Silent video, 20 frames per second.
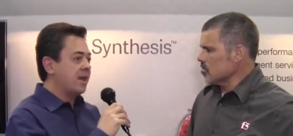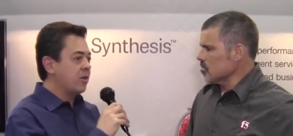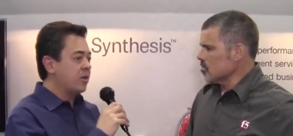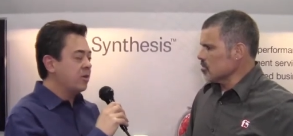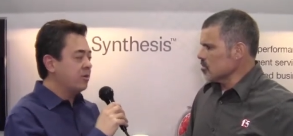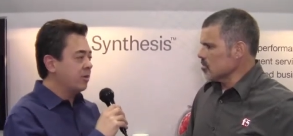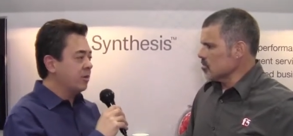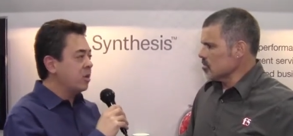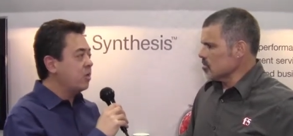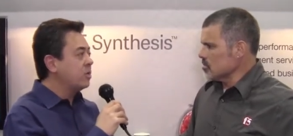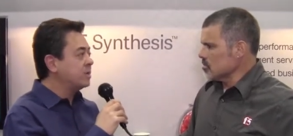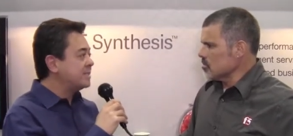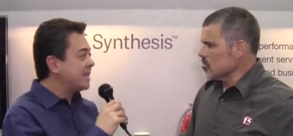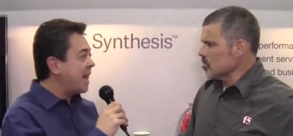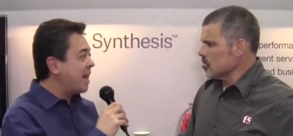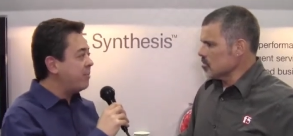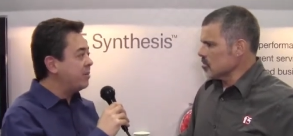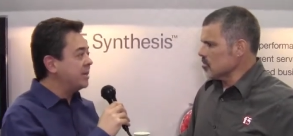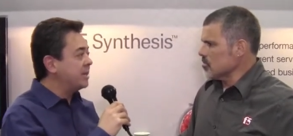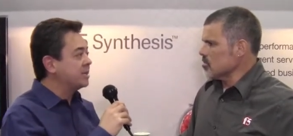Speaker 1: who, who it's
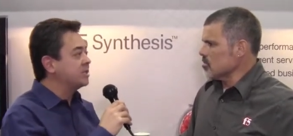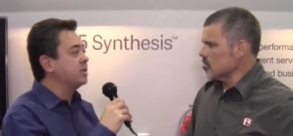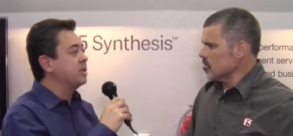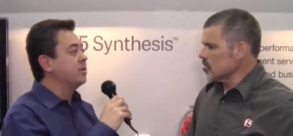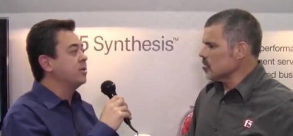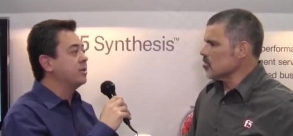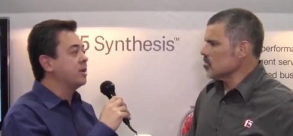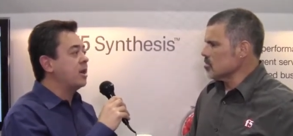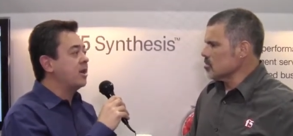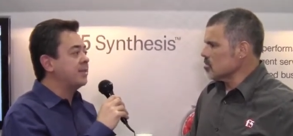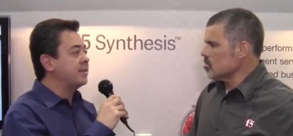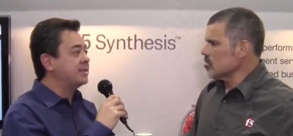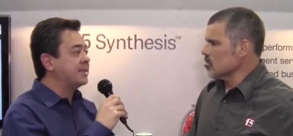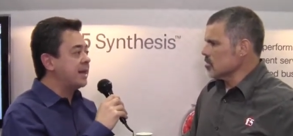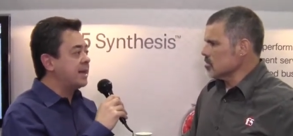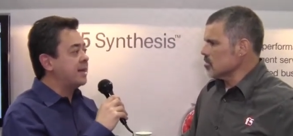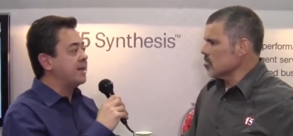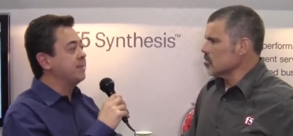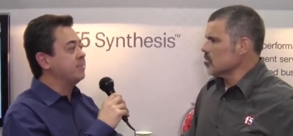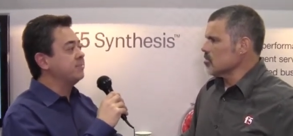happening to and all the
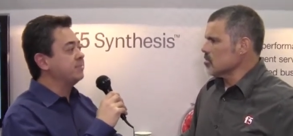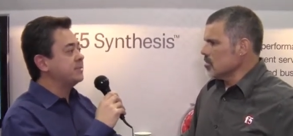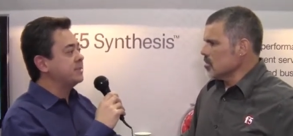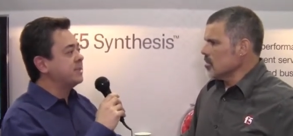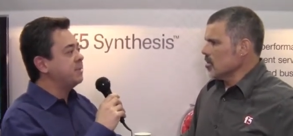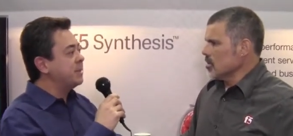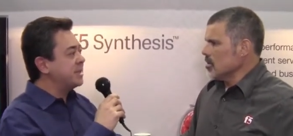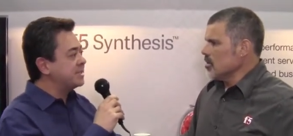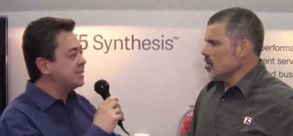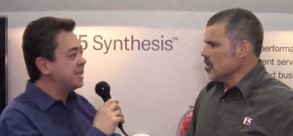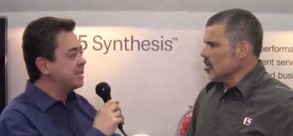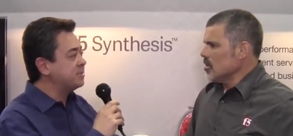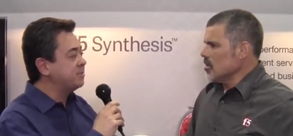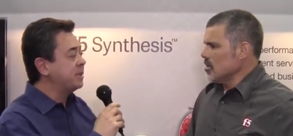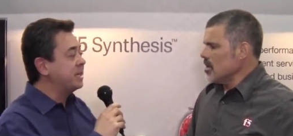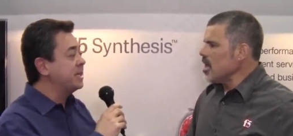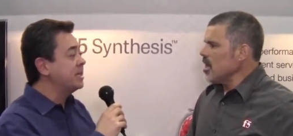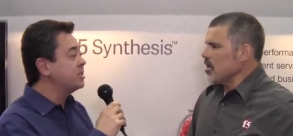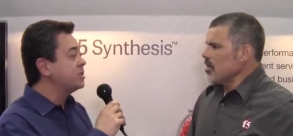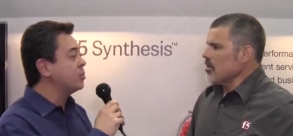time. Does that make sense?
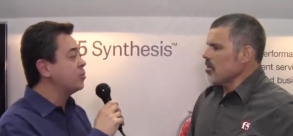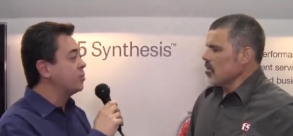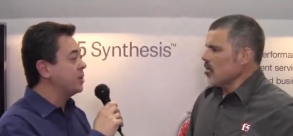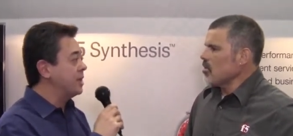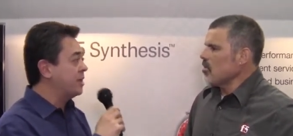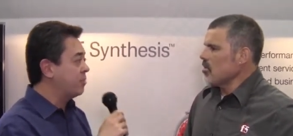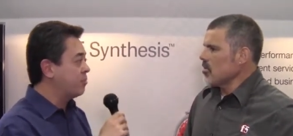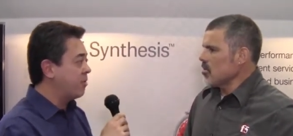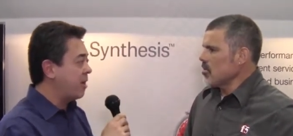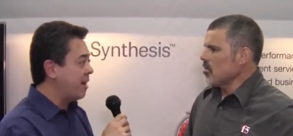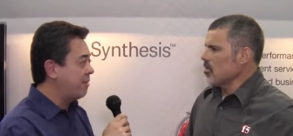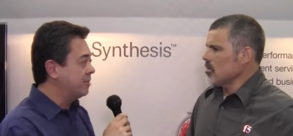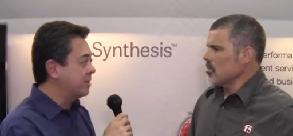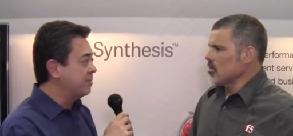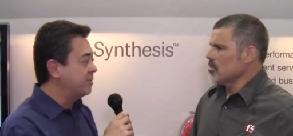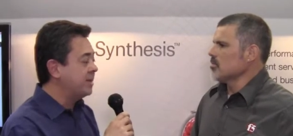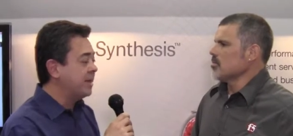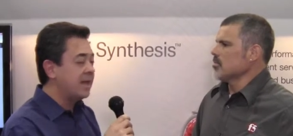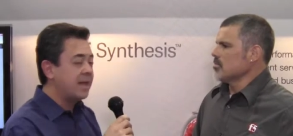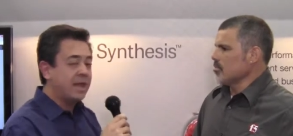But it is a real
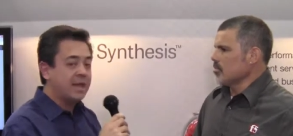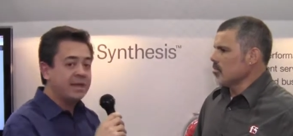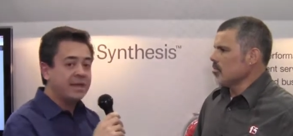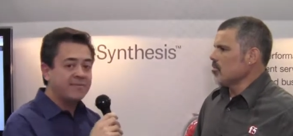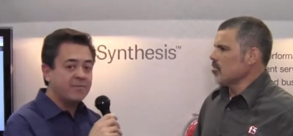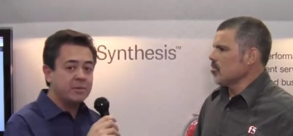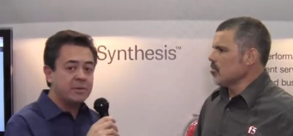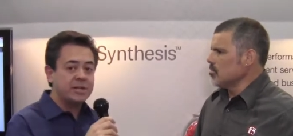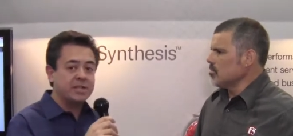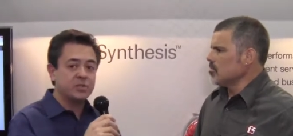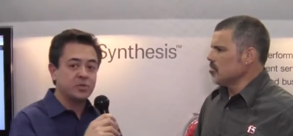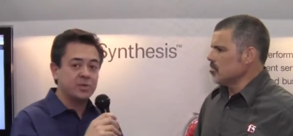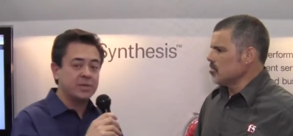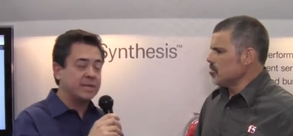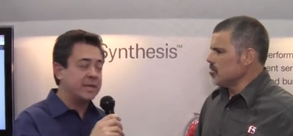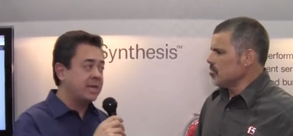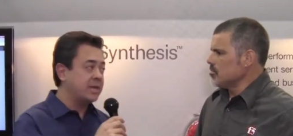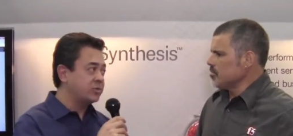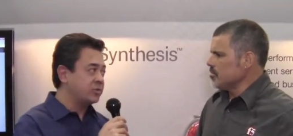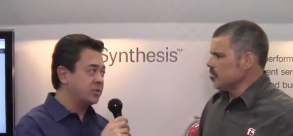problem, and everybody's
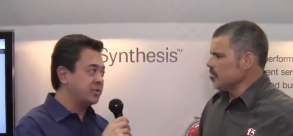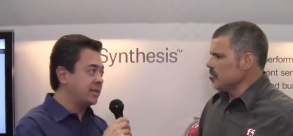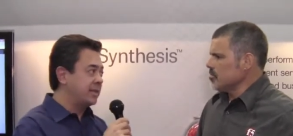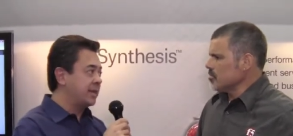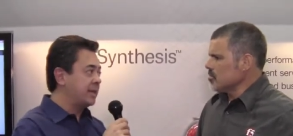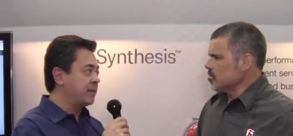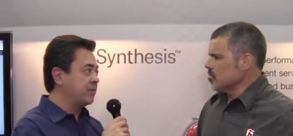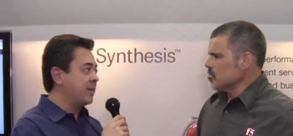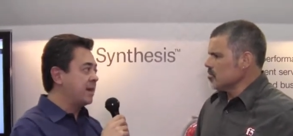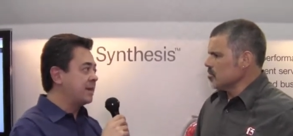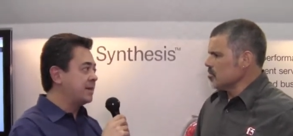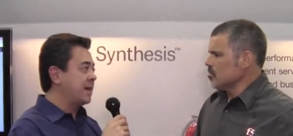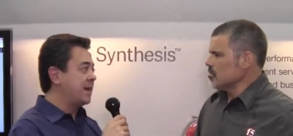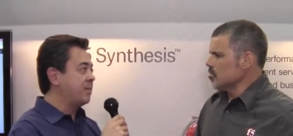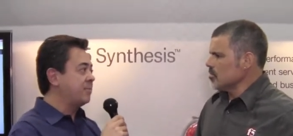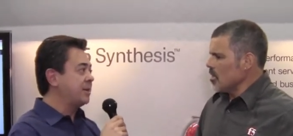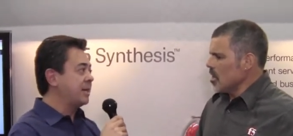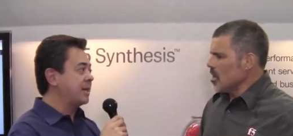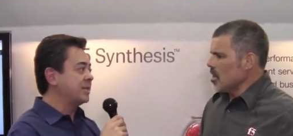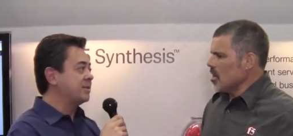really interested in it right now
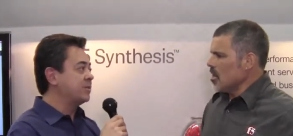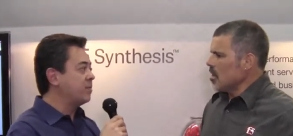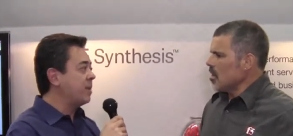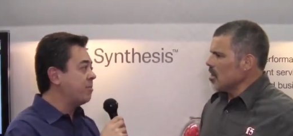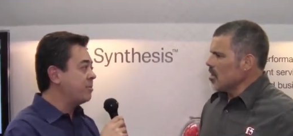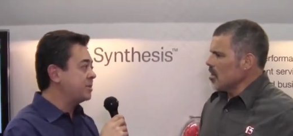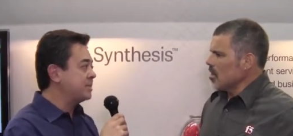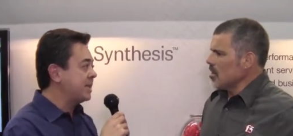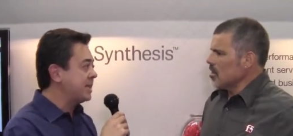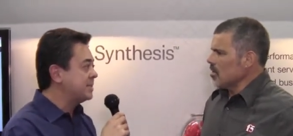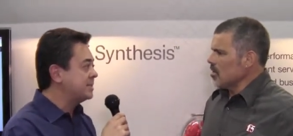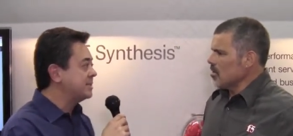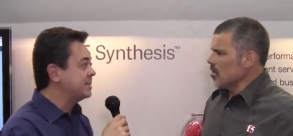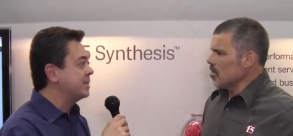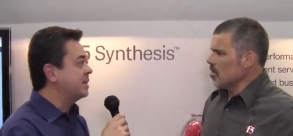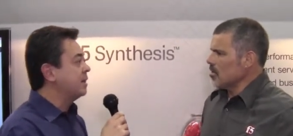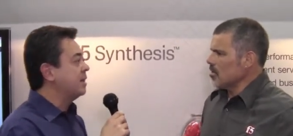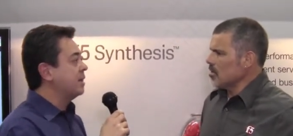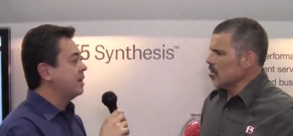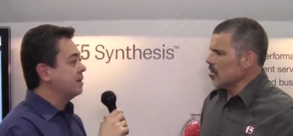because it represents
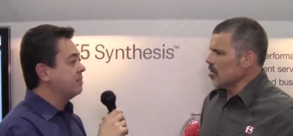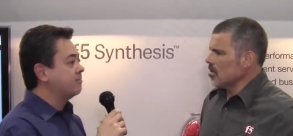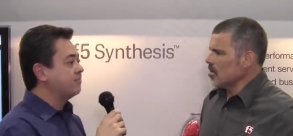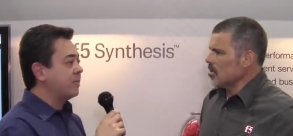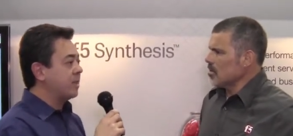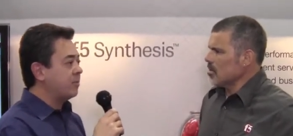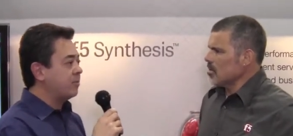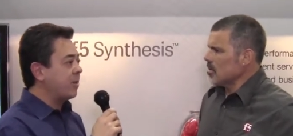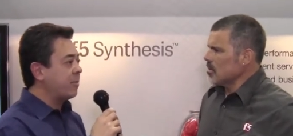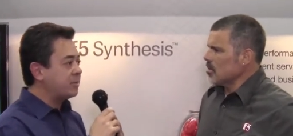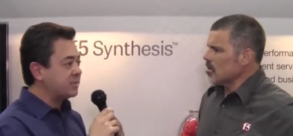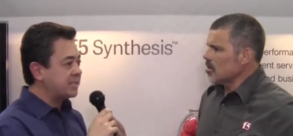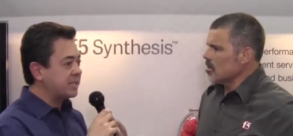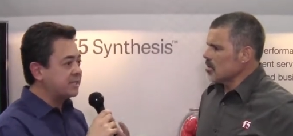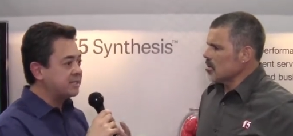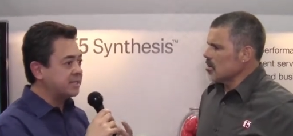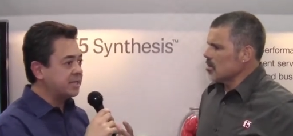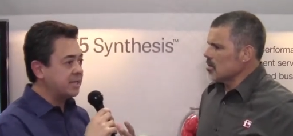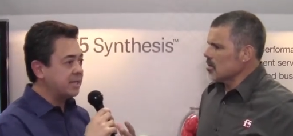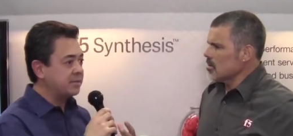it
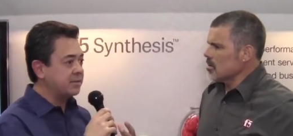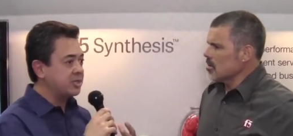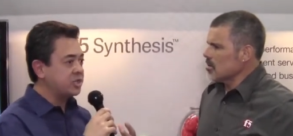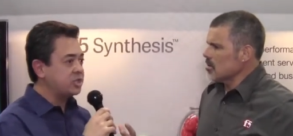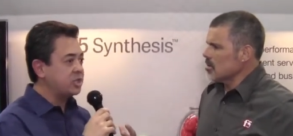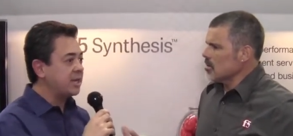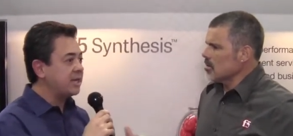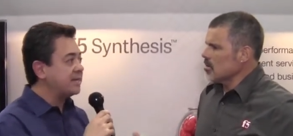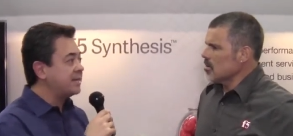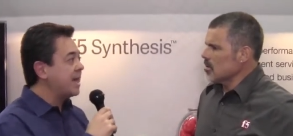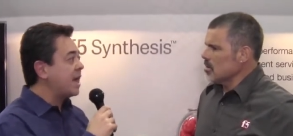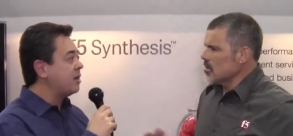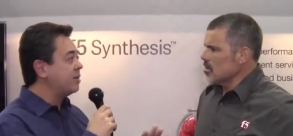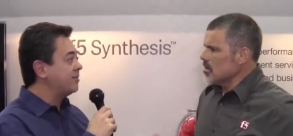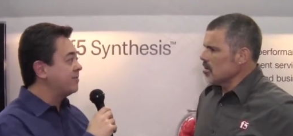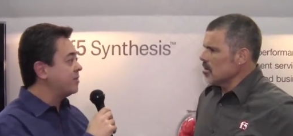represents the, the shutting down